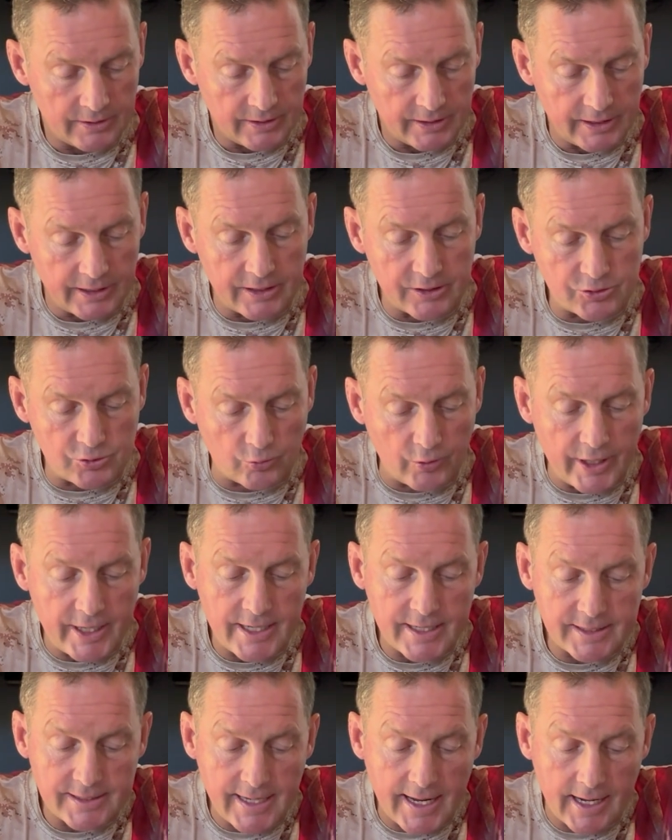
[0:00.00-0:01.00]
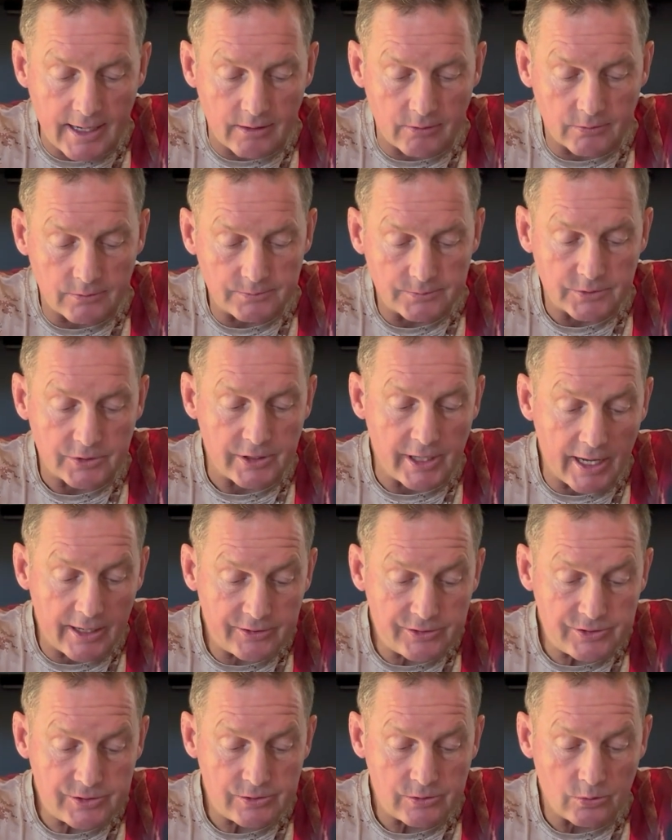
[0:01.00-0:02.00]
It is raining now.
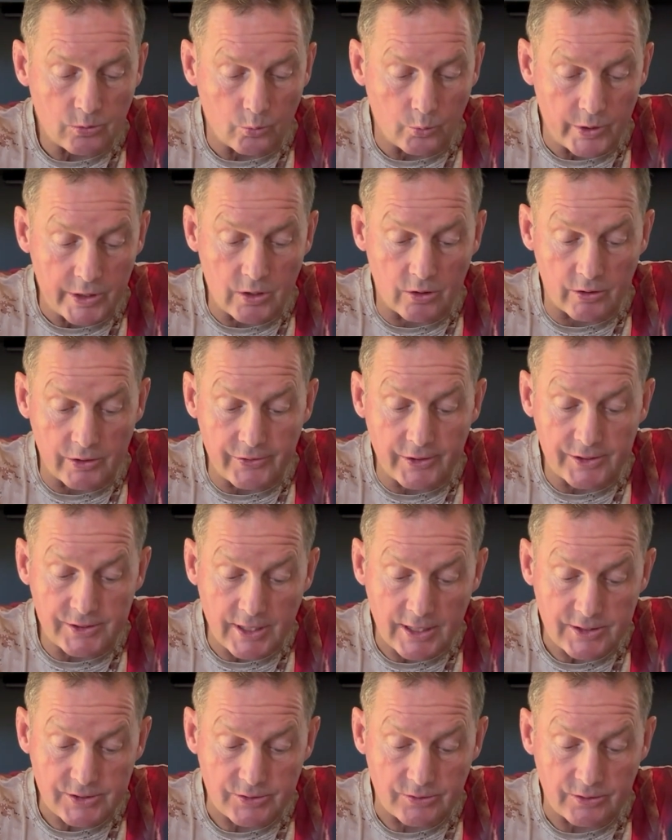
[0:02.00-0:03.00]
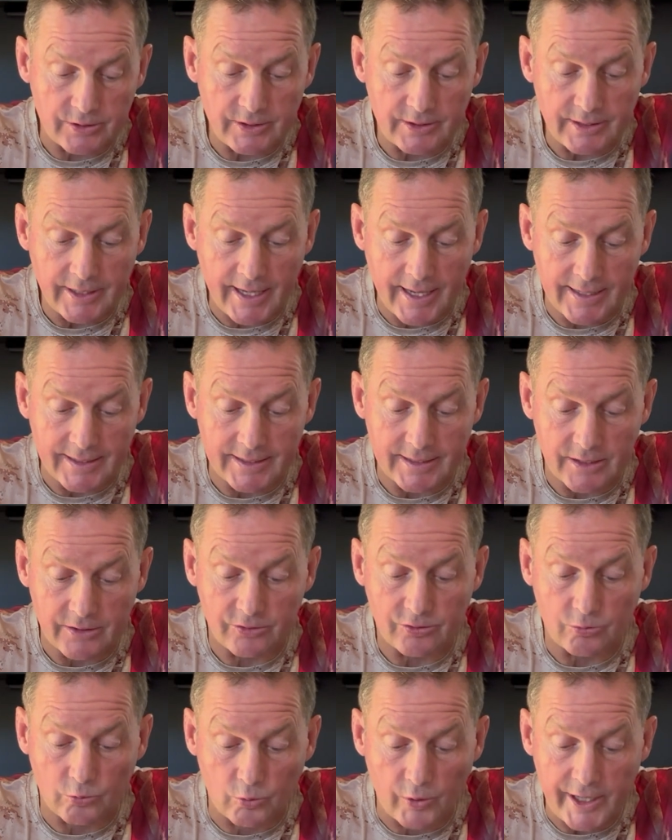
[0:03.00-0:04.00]
Yes, we are in the desert, and it
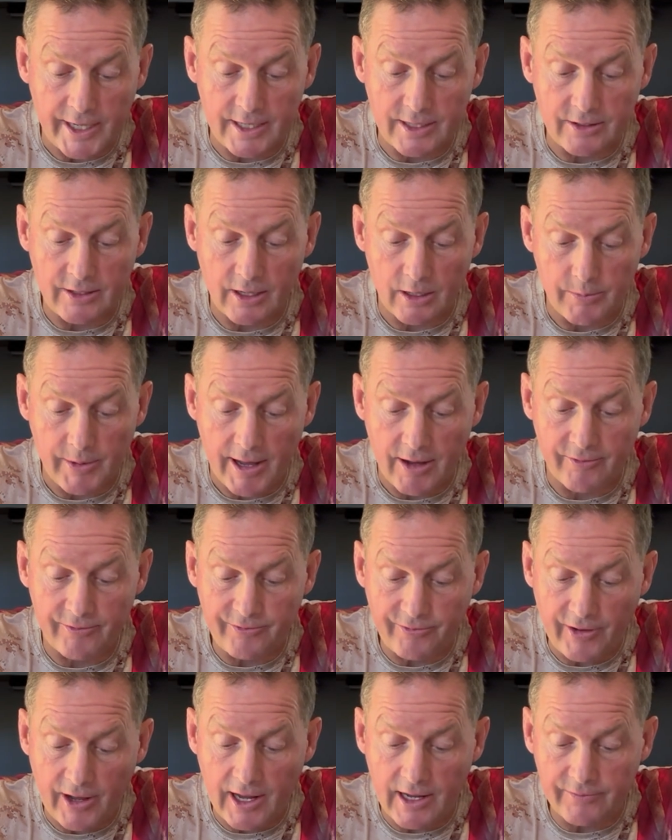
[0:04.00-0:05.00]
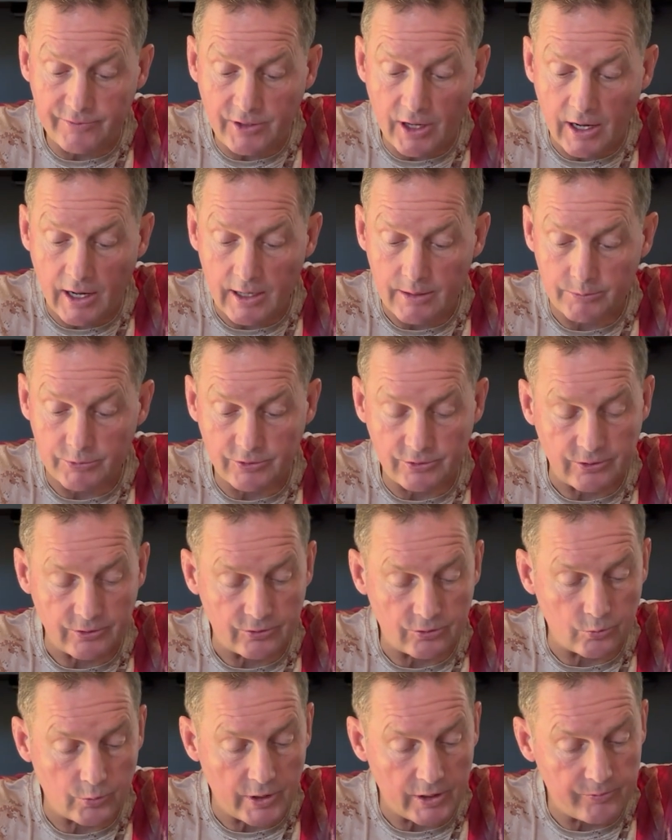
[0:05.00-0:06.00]
has rained about 5 times
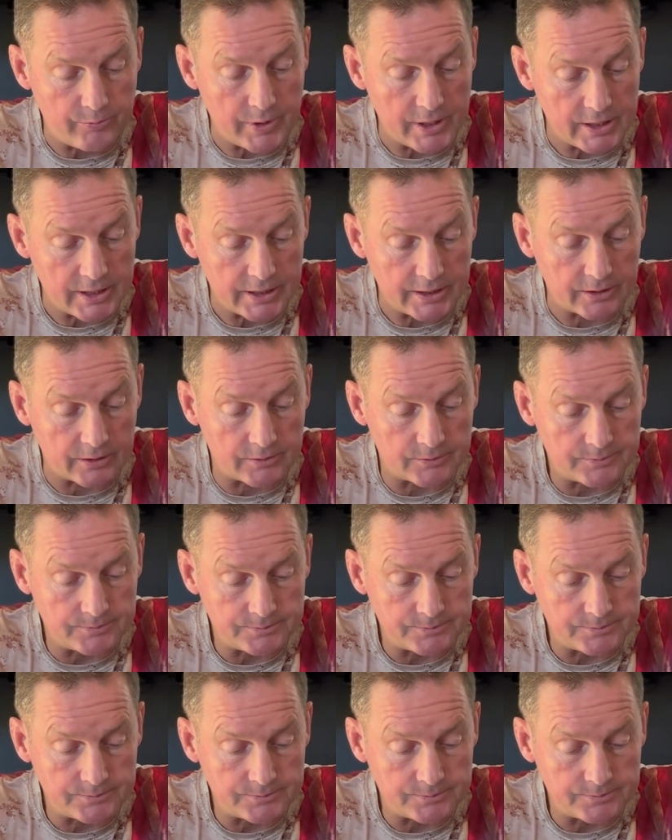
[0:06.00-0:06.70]
since we have been here.